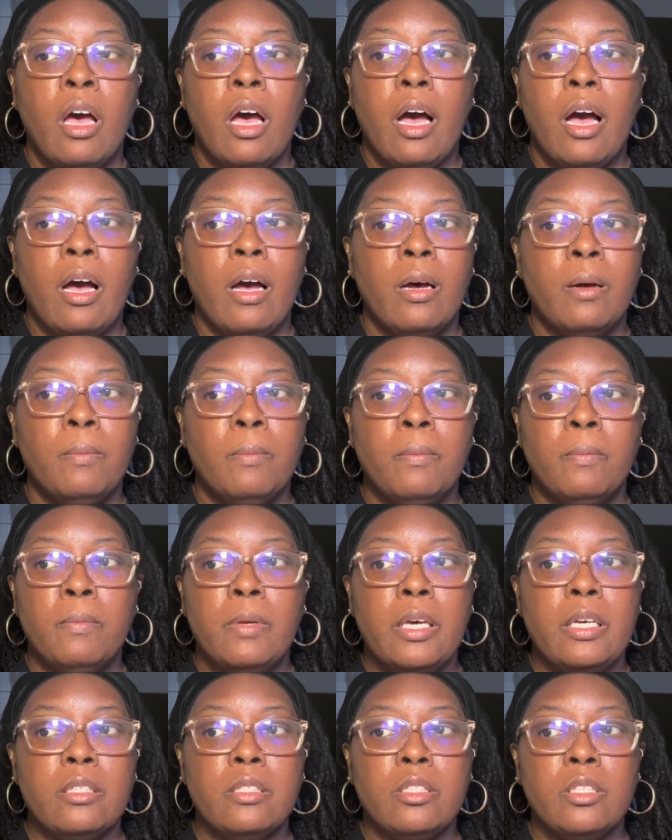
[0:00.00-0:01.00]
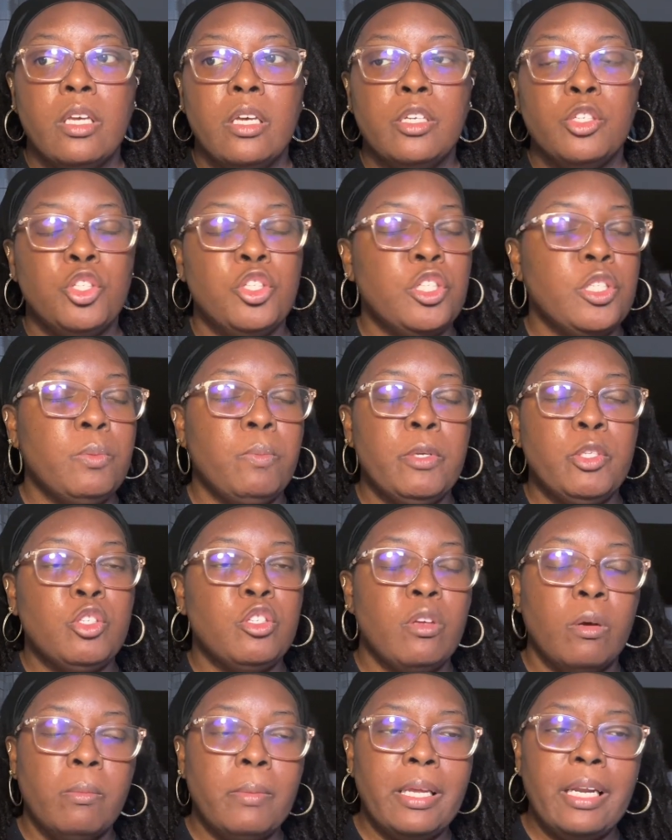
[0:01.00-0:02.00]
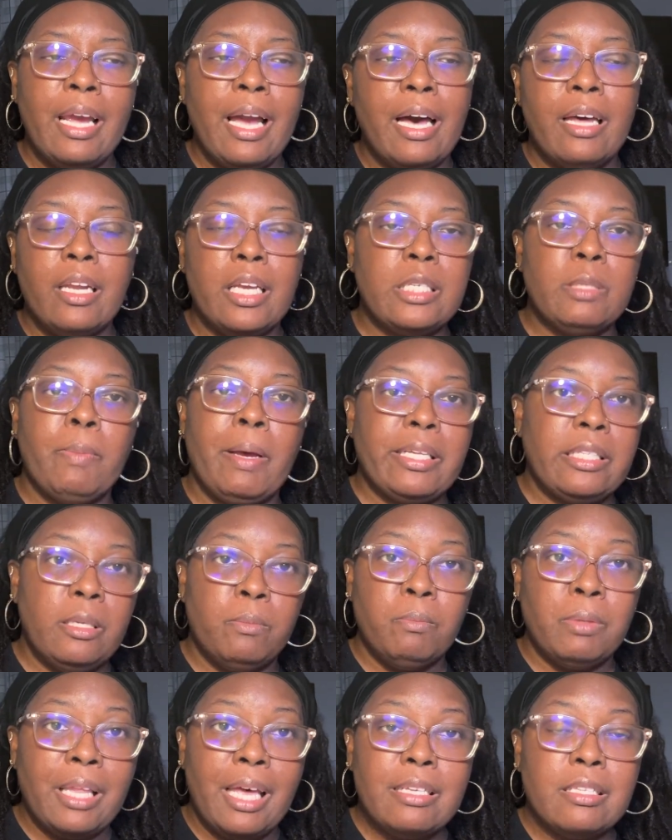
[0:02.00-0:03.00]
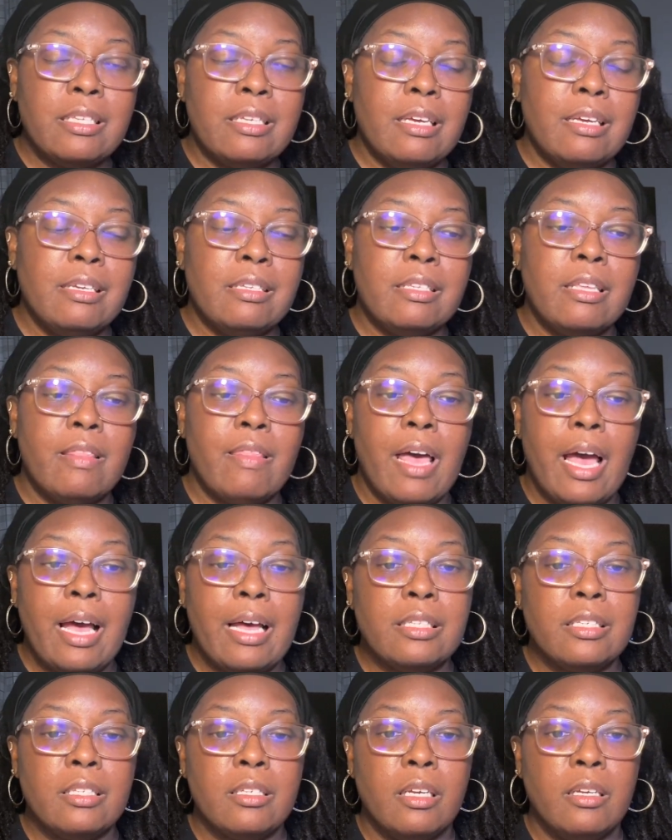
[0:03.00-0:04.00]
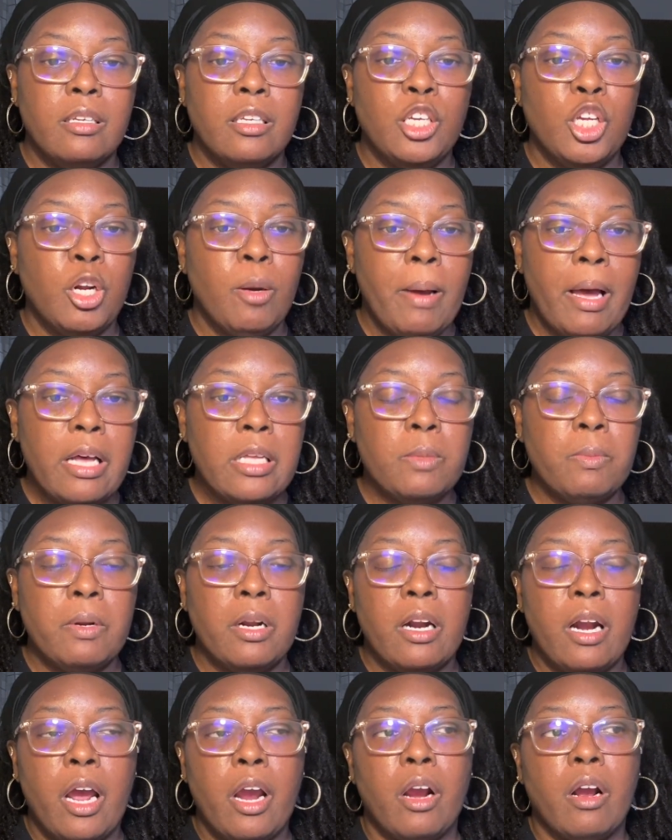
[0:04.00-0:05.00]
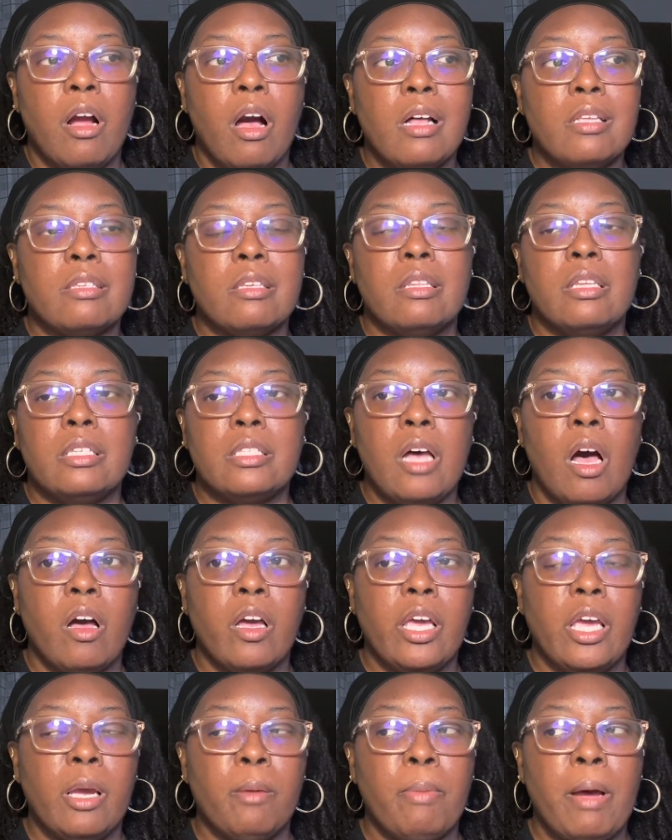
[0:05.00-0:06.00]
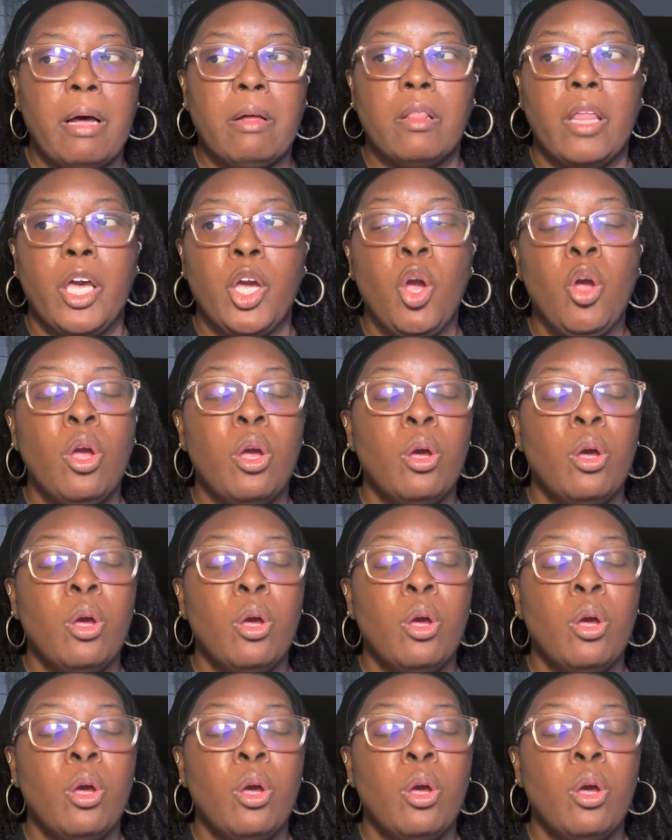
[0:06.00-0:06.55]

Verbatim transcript: um, it's it's just been so many unexpected blessings that you know my husband and I are constantly talking about. Like